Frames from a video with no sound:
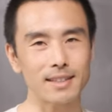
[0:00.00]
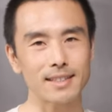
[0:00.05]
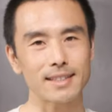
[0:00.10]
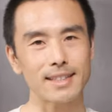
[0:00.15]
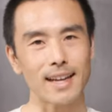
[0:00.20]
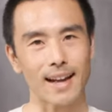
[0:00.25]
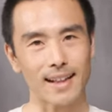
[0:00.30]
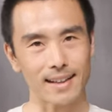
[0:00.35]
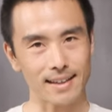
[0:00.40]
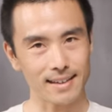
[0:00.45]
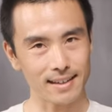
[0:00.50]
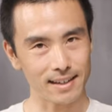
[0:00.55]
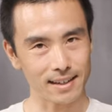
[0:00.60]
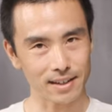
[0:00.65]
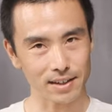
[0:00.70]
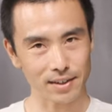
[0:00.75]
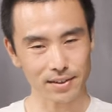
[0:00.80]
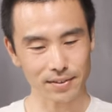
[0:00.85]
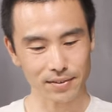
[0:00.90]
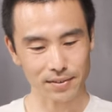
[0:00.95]
salad
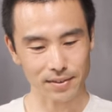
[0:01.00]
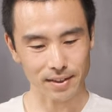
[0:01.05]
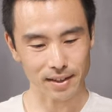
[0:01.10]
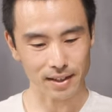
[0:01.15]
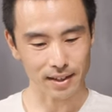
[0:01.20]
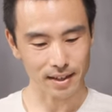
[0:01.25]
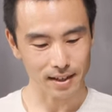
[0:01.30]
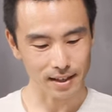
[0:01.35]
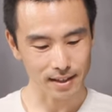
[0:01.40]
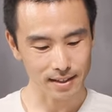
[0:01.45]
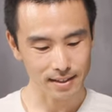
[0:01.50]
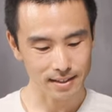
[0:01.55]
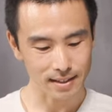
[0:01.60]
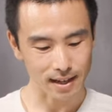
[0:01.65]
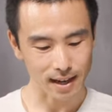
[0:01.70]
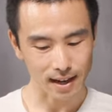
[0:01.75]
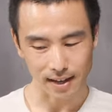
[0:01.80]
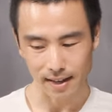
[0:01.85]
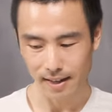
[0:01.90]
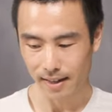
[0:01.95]
here for the uh,
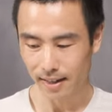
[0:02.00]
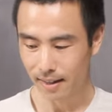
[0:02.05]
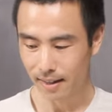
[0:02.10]
side.